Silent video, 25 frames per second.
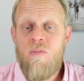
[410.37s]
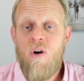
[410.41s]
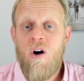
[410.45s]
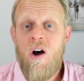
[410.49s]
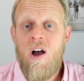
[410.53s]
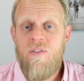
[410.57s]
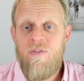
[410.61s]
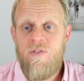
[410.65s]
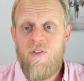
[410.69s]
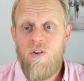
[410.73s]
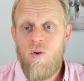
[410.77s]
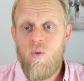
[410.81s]

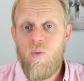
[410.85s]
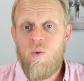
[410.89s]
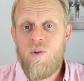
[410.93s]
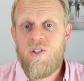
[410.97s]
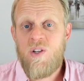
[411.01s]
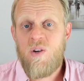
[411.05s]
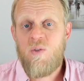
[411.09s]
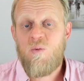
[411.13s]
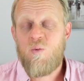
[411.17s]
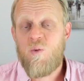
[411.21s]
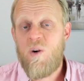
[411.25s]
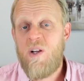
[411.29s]
my view, was
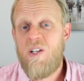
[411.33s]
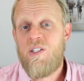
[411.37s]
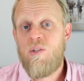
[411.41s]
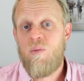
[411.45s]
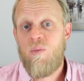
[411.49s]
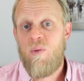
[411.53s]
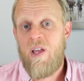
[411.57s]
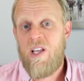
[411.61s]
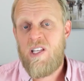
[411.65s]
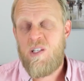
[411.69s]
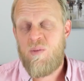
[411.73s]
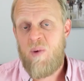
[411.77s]
a
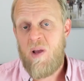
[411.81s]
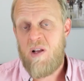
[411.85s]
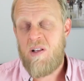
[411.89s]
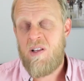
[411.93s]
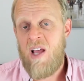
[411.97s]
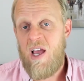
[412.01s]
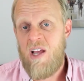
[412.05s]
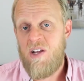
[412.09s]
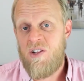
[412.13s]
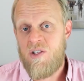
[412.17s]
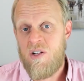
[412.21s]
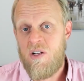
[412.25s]
reasonable
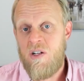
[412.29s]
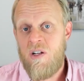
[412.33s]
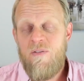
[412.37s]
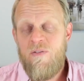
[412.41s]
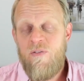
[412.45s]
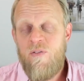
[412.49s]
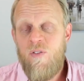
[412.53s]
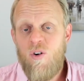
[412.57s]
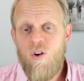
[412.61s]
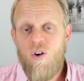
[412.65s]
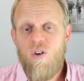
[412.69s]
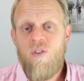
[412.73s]
expectation
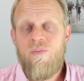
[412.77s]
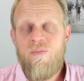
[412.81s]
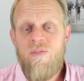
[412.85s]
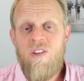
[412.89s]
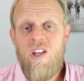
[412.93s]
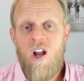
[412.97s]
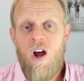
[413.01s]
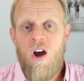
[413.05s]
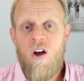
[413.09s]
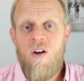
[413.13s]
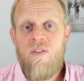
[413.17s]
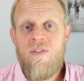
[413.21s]
for,
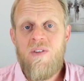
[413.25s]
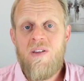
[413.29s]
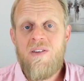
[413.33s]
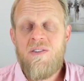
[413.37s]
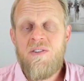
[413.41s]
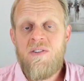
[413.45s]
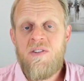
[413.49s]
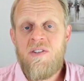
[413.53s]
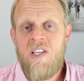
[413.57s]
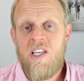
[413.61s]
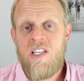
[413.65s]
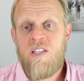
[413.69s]
you know,
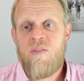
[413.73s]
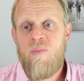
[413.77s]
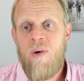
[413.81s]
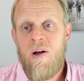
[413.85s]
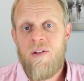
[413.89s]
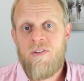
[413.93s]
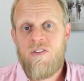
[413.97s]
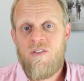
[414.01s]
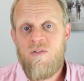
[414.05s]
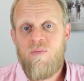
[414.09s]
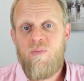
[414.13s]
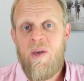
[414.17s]
6
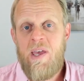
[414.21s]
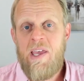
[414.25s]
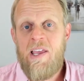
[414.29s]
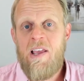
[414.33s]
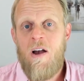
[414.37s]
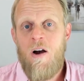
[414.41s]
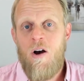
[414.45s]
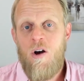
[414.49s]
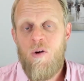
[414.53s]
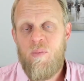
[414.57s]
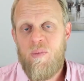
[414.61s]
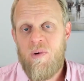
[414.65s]
months of being
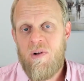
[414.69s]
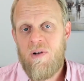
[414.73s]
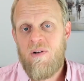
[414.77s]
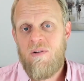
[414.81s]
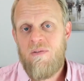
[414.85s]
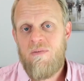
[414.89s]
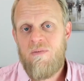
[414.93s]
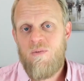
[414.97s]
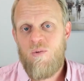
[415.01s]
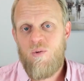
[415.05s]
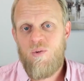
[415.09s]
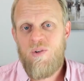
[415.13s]
open,
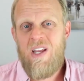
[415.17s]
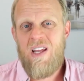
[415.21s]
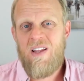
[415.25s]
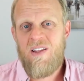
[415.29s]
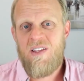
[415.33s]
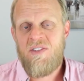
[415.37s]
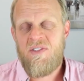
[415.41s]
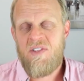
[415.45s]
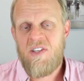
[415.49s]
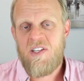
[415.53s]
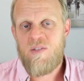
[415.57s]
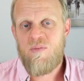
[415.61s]
or
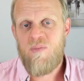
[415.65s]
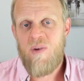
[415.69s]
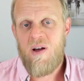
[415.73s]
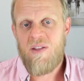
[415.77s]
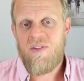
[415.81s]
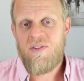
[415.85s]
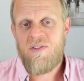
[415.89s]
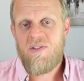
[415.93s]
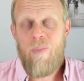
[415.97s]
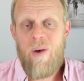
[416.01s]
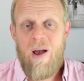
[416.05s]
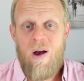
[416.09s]
nearly 6
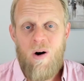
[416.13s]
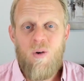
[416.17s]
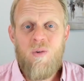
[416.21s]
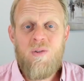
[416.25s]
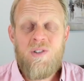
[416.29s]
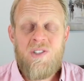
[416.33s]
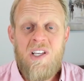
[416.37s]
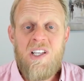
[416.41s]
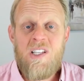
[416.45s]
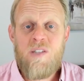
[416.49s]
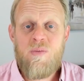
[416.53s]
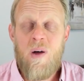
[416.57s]
months, but all
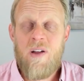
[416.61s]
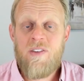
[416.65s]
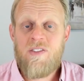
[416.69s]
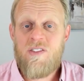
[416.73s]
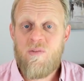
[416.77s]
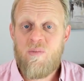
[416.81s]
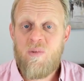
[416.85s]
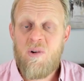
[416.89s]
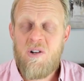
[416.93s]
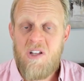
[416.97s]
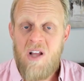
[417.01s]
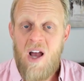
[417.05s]
6 months
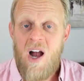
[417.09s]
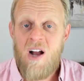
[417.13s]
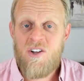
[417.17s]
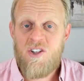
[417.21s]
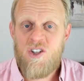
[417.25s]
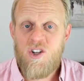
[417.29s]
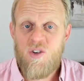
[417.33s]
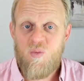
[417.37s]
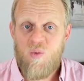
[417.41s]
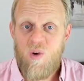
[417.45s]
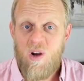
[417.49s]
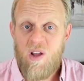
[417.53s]
of
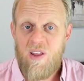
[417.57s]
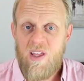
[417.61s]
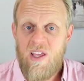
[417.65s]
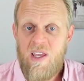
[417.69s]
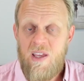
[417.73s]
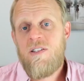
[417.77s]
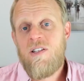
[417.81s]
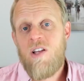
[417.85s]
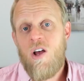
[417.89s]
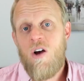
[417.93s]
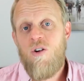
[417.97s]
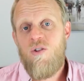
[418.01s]
production really.
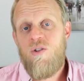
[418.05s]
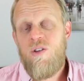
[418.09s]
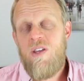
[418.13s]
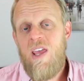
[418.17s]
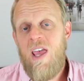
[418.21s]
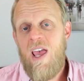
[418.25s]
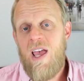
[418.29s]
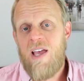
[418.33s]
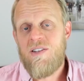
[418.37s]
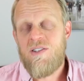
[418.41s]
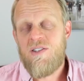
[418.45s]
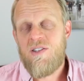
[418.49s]
So
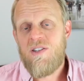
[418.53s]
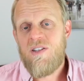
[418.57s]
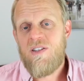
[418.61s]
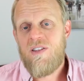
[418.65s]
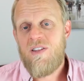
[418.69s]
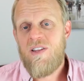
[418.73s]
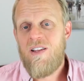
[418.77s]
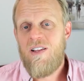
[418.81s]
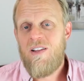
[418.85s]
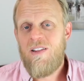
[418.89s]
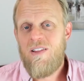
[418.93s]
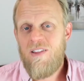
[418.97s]
yes,
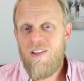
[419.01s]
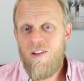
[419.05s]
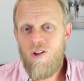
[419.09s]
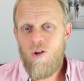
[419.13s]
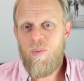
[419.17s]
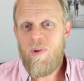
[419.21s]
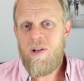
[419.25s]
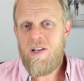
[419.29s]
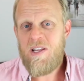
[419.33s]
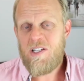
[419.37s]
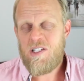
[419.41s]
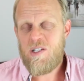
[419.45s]
a little
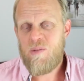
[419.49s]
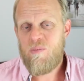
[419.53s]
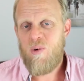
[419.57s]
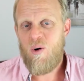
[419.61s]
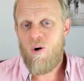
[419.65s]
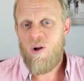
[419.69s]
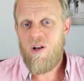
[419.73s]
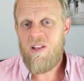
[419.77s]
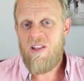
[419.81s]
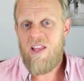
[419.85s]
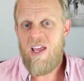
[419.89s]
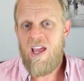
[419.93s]
bit
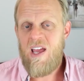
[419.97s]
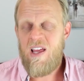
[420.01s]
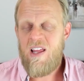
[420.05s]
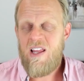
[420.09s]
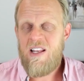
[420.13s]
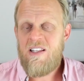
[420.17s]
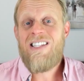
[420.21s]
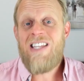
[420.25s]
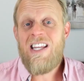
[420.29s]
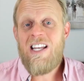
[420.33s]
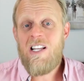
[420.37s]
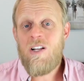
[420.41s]
disappointing there.
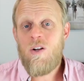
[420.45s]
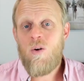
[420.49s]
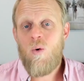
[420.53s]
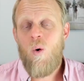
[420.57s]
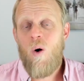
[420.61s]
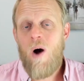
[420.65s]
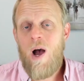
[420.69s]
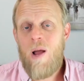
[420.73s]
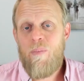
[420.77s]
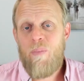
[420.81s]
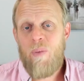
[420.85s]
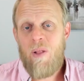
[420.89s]
Didn't
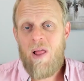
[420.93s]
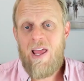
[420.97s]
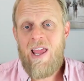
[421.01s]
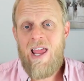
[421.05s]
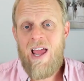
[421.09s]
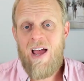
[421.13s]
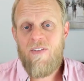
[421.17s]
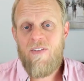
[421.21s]
quite play